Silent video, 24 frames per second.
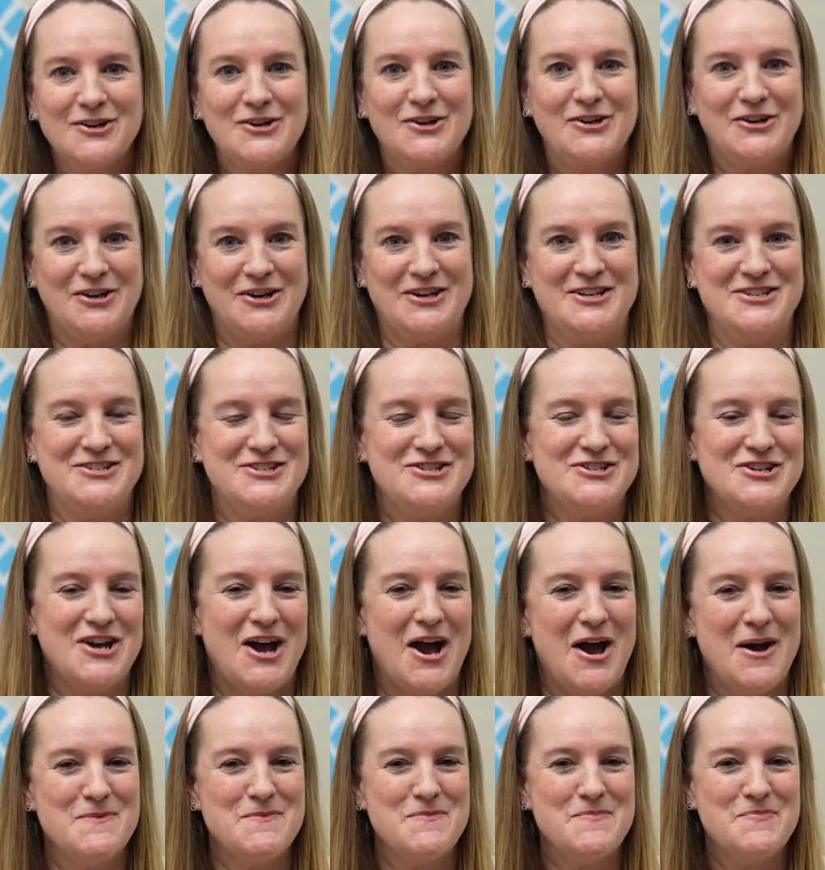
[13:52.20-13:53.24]
Good
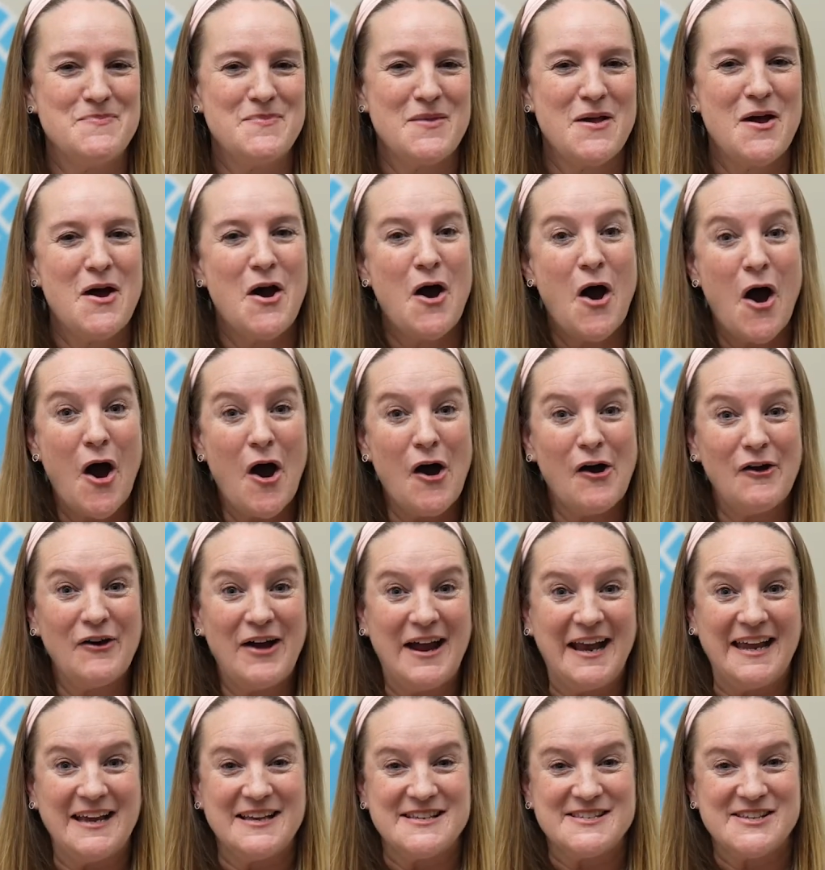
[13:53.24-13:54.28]
job. All
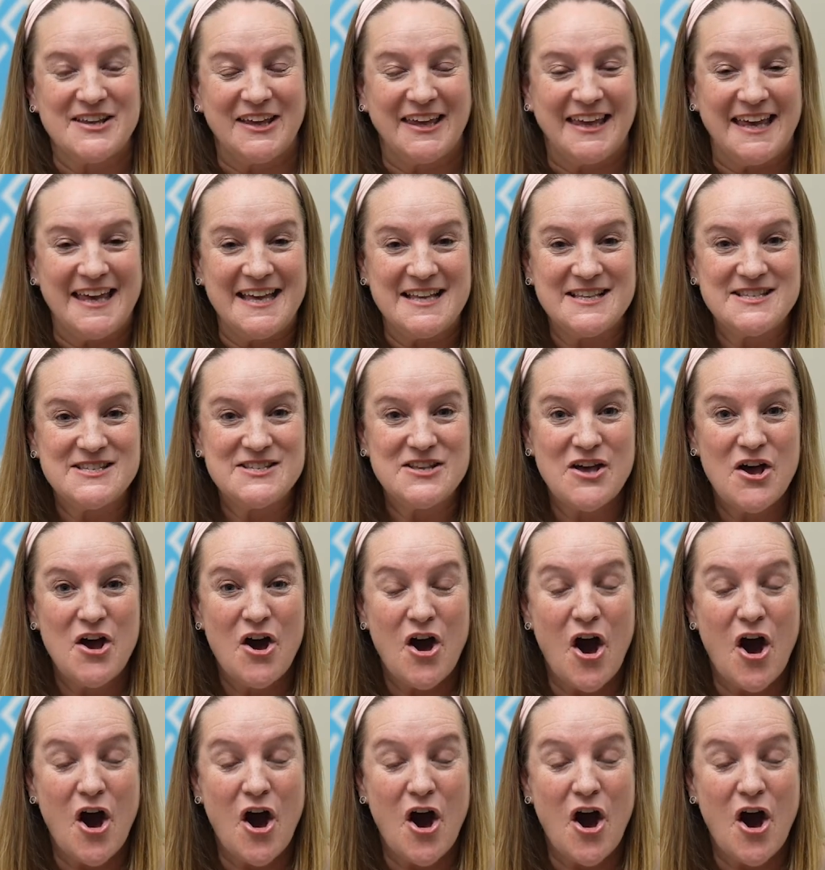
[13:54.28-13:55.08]
right, Hillsong kids,